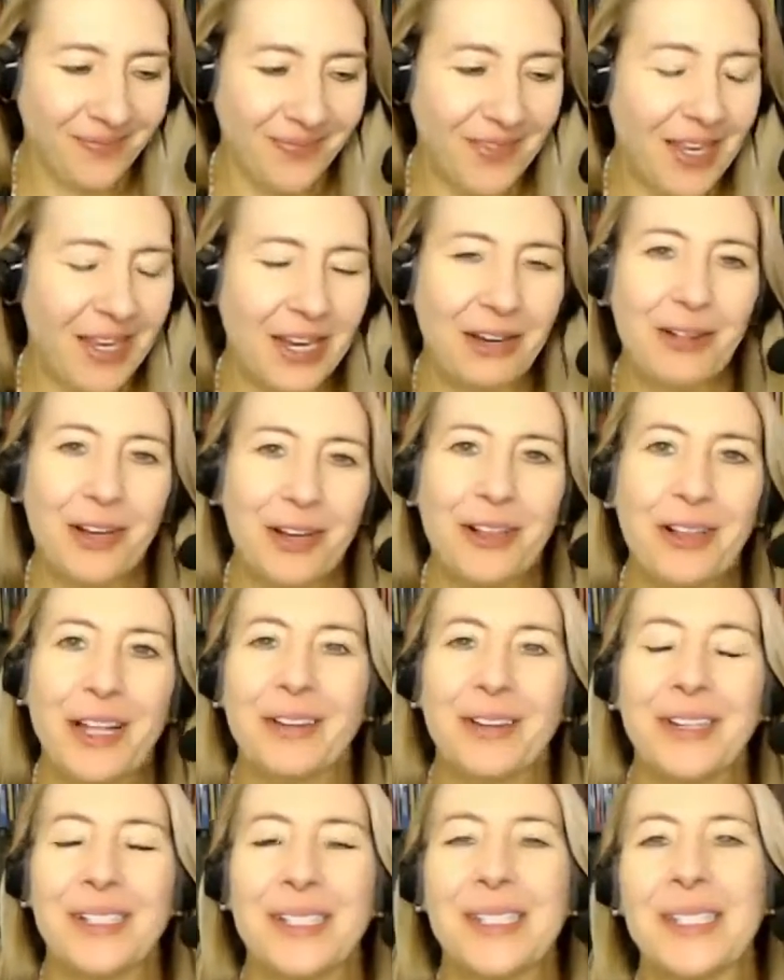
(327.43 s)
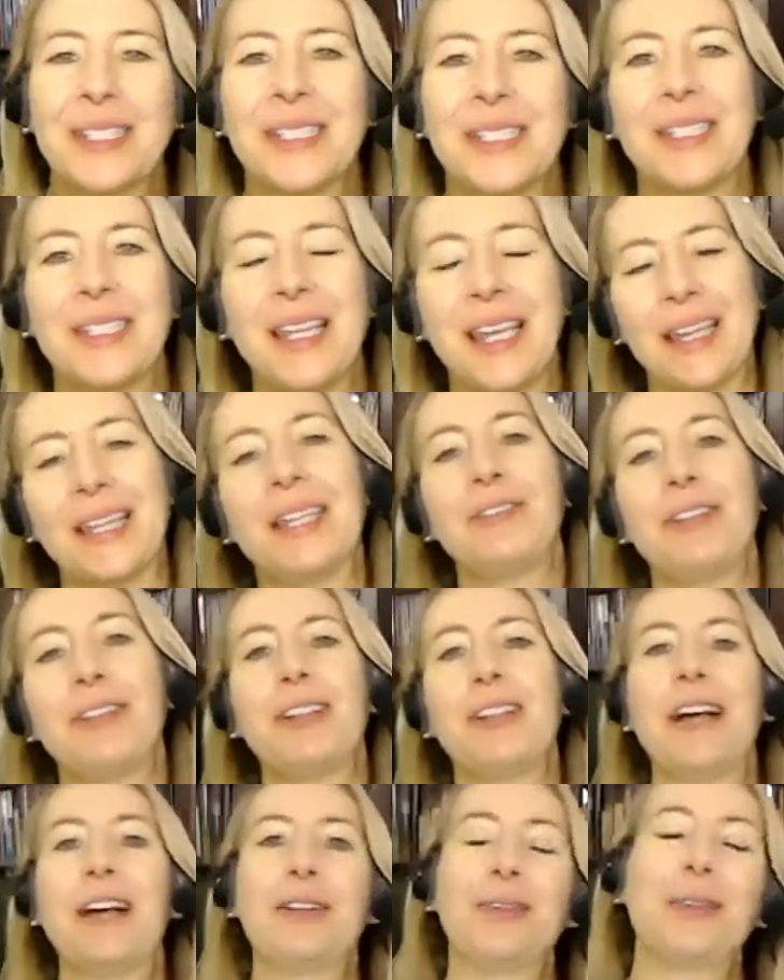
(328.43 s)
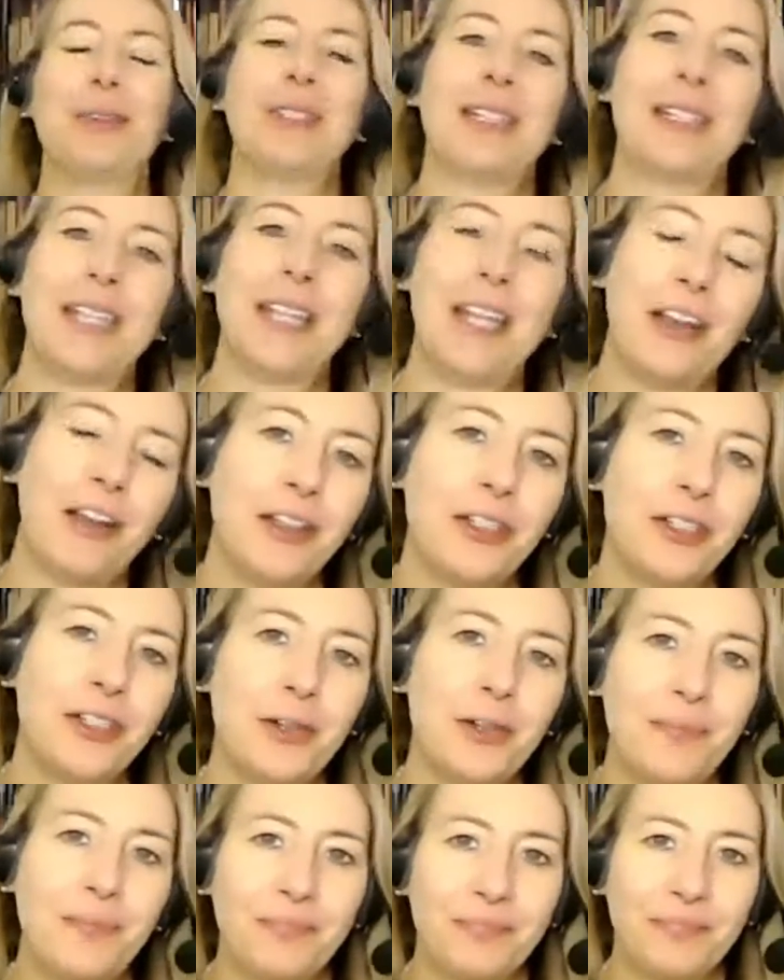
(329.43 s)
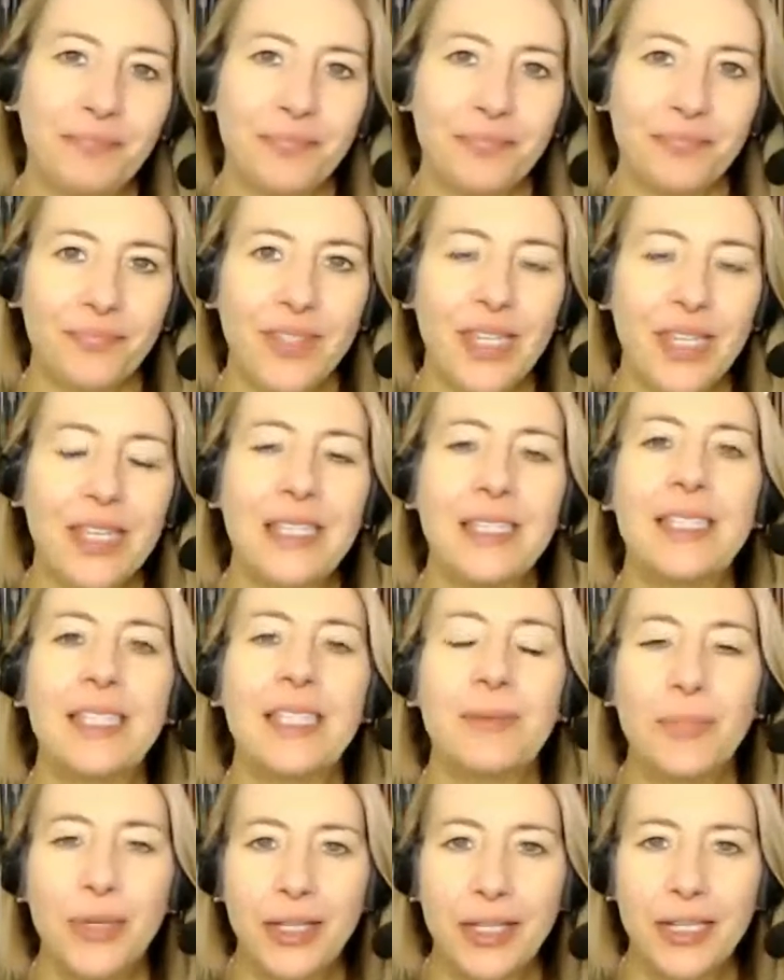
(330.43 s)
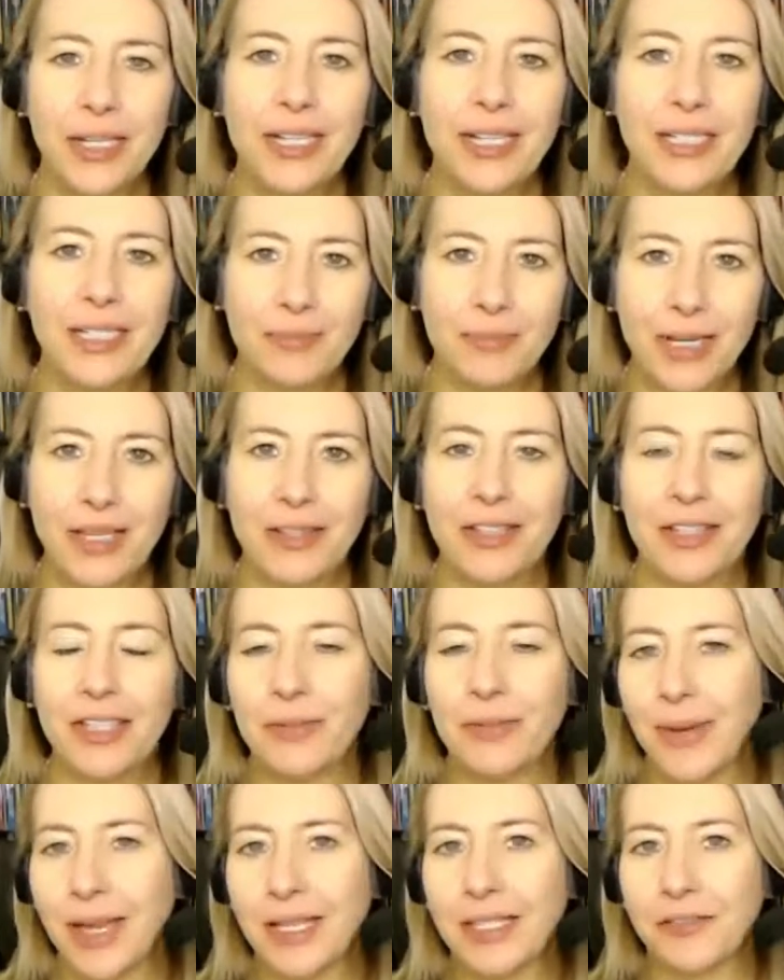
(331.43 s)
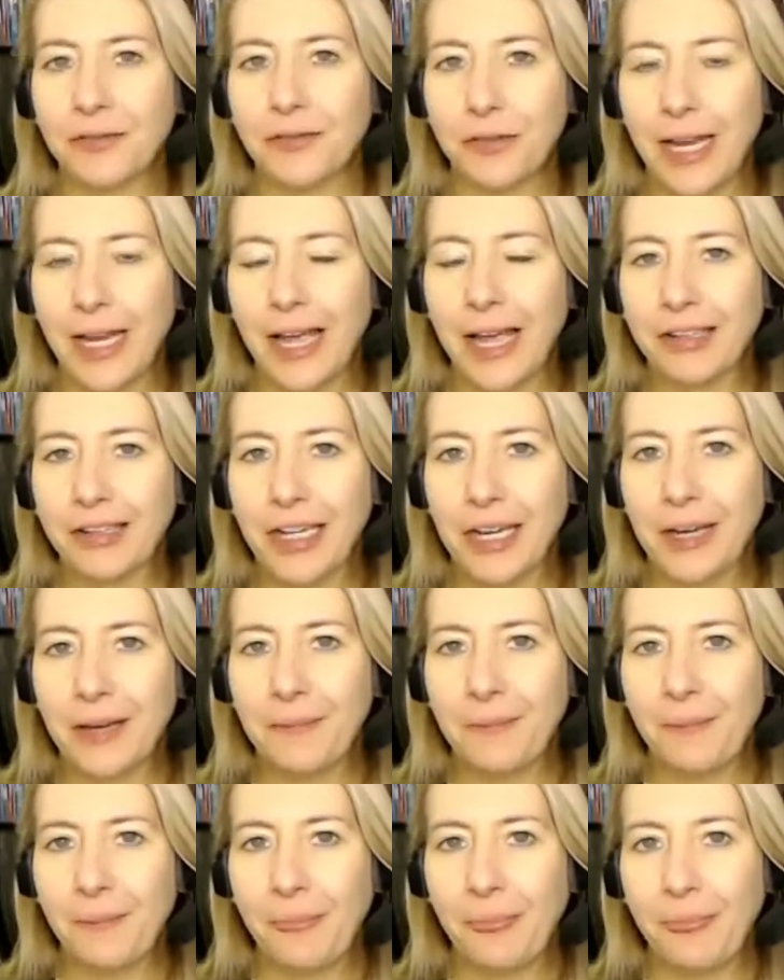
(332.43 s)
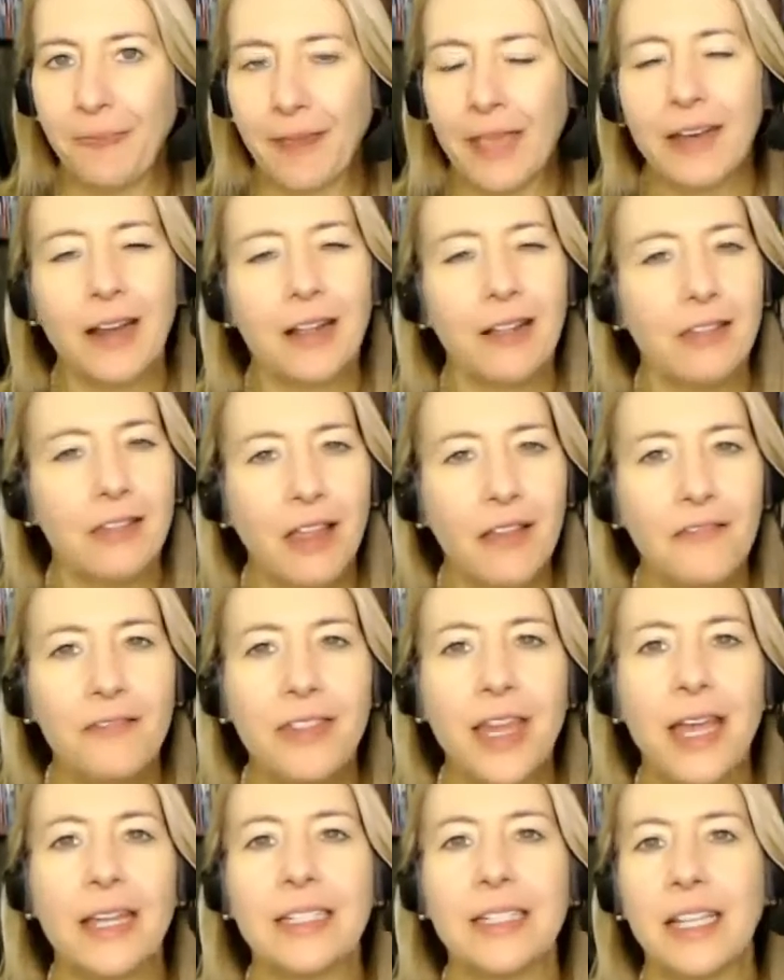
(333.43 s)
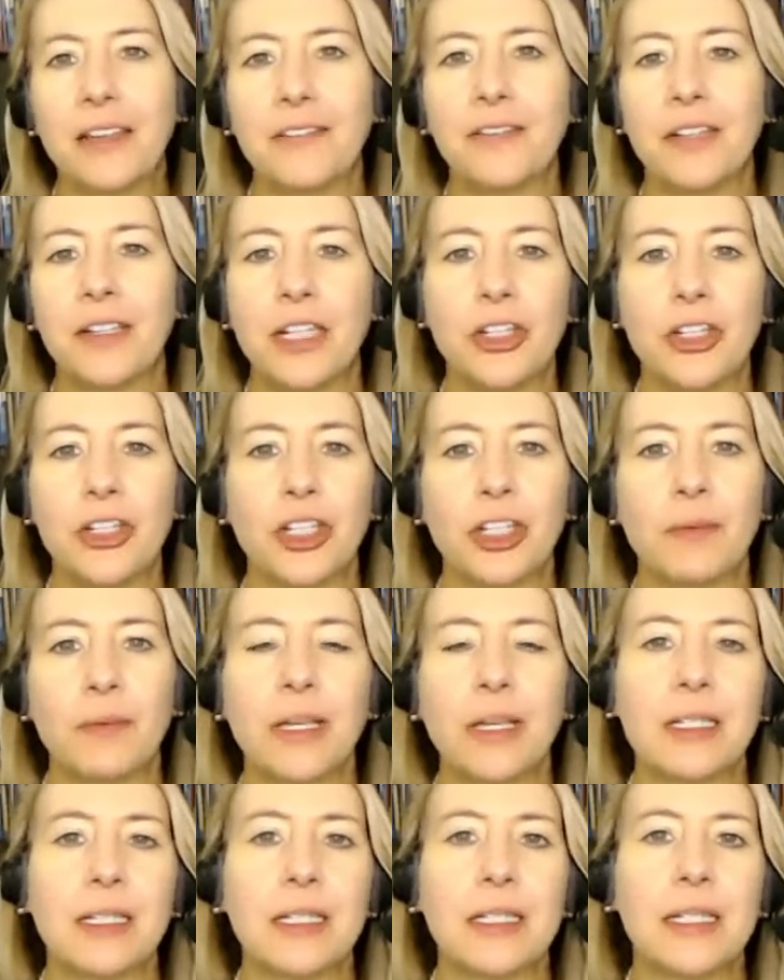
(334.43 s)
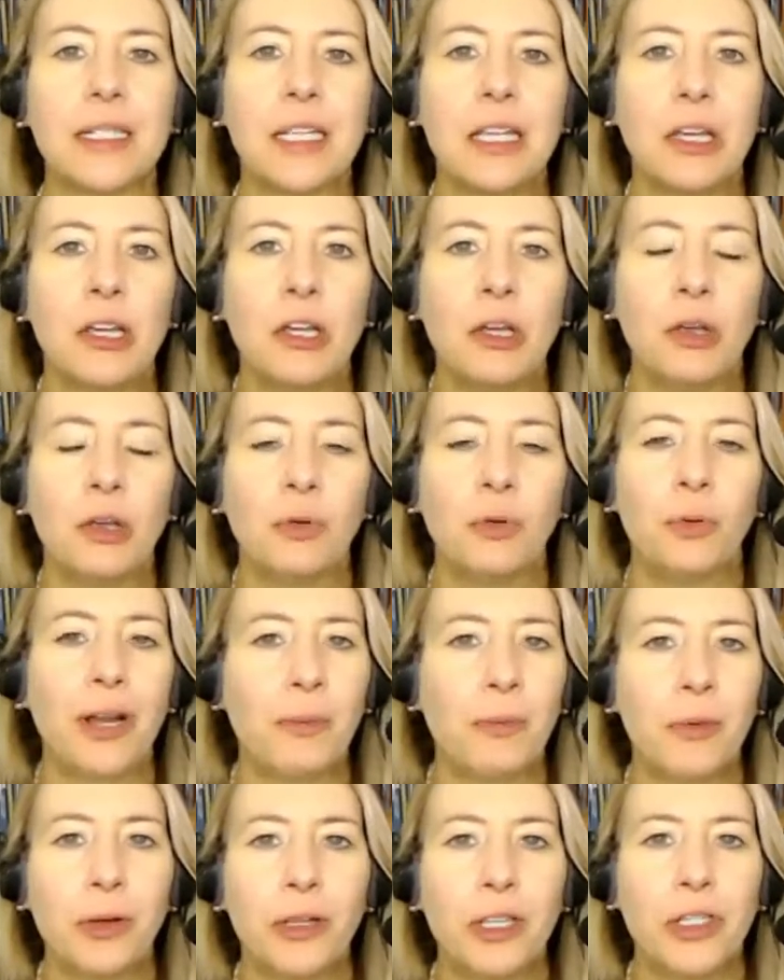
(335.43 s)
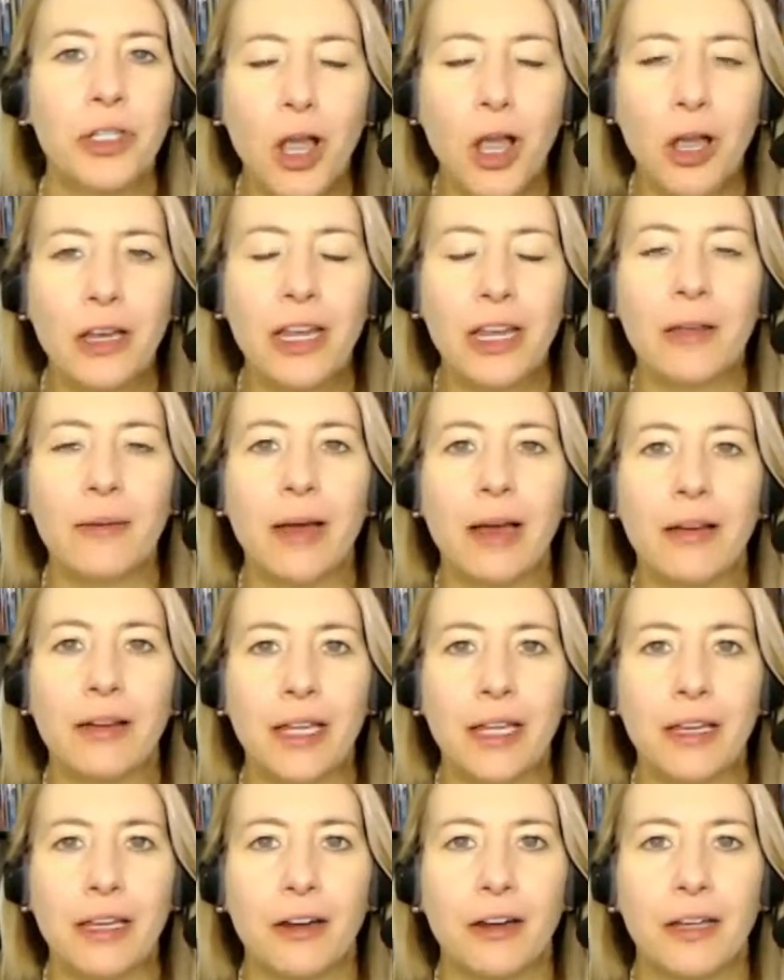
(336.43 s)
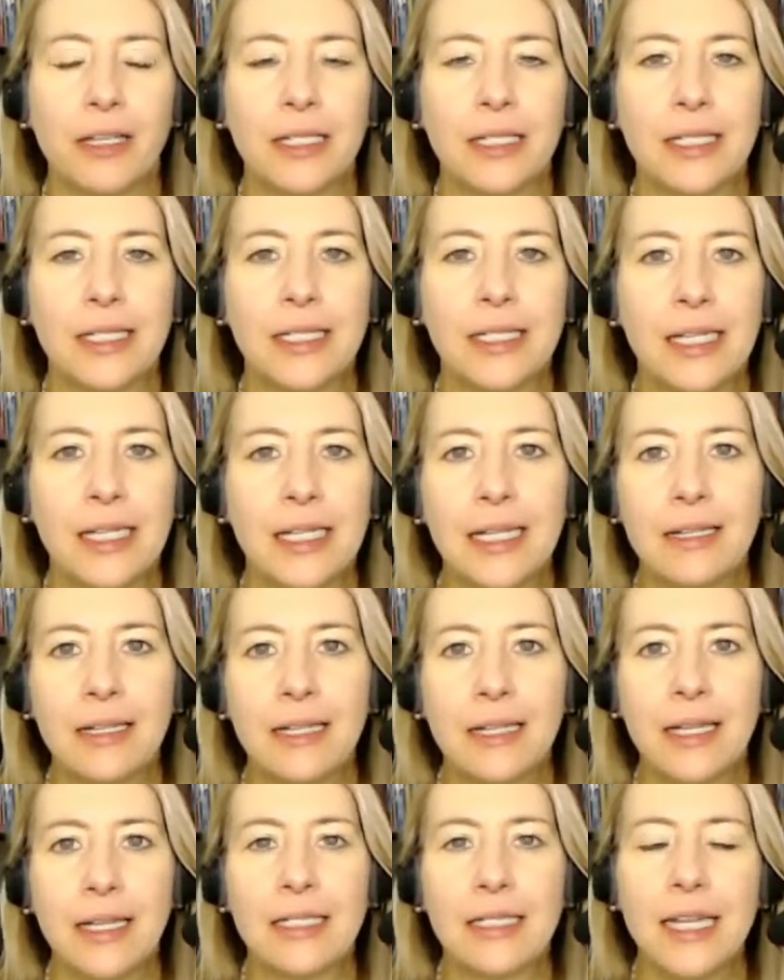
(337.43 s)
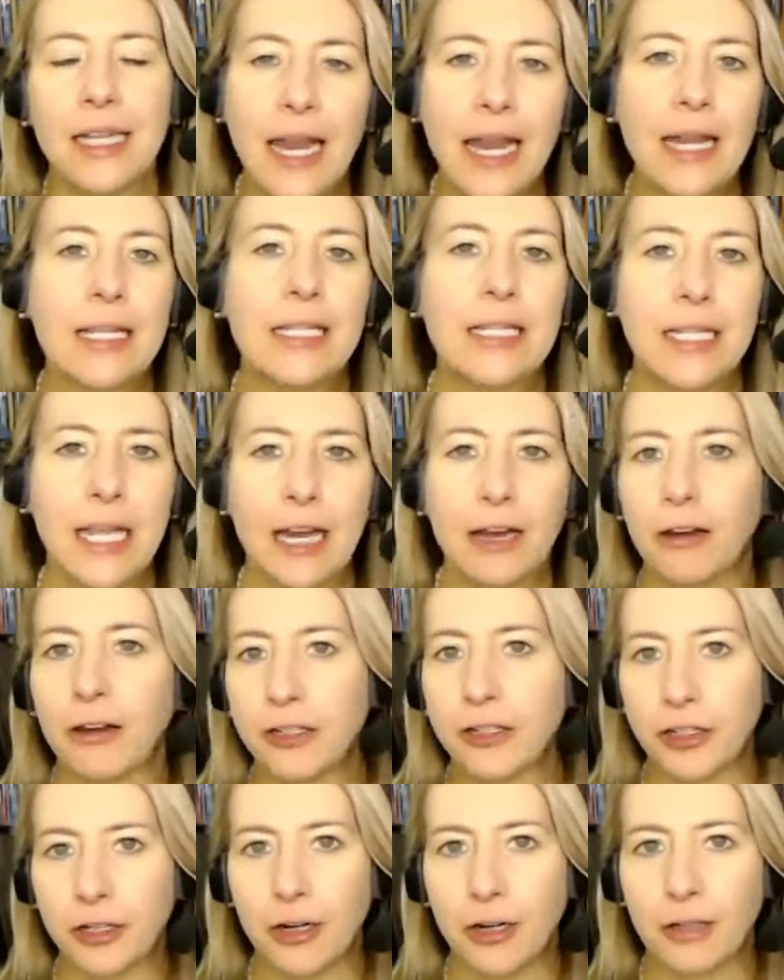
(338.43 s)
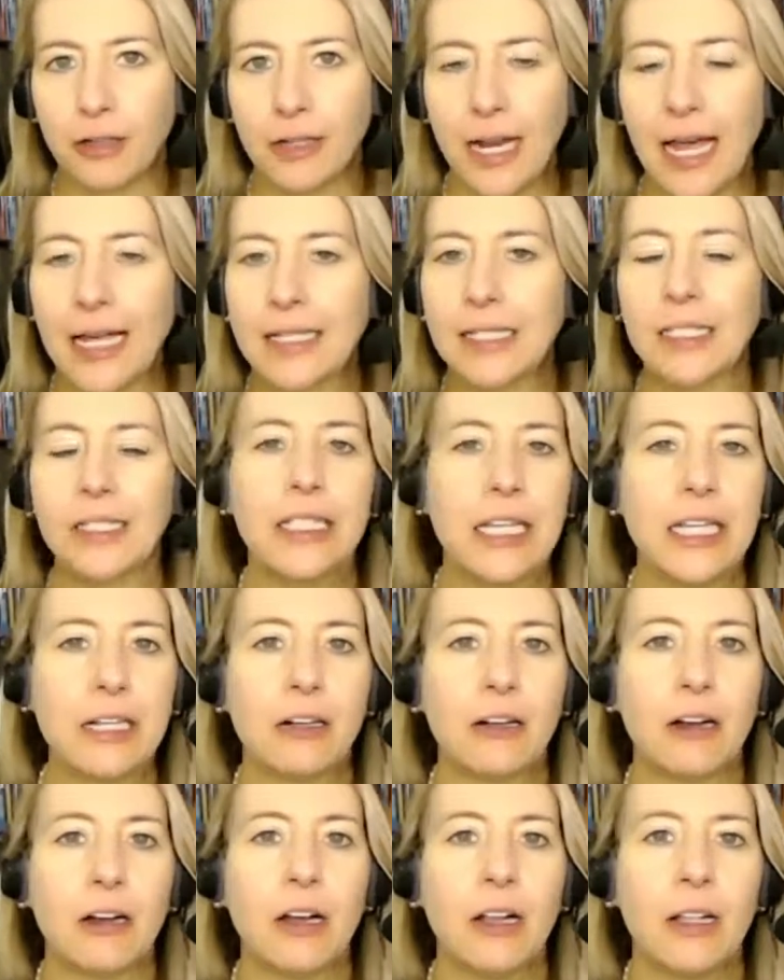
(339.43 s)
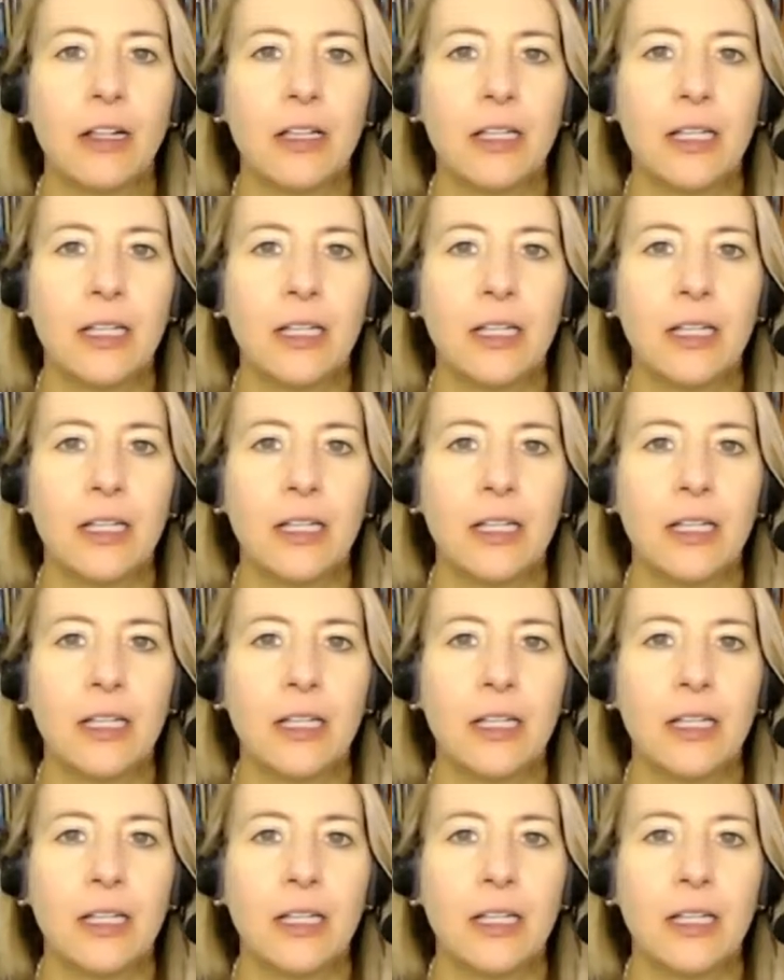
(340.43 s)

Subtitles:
not Henry Cloud. Henry Cloud who said, character is the ability to meet the demands of reality. And I love that definition because what I'm really talking about here is it takes character. As a leader,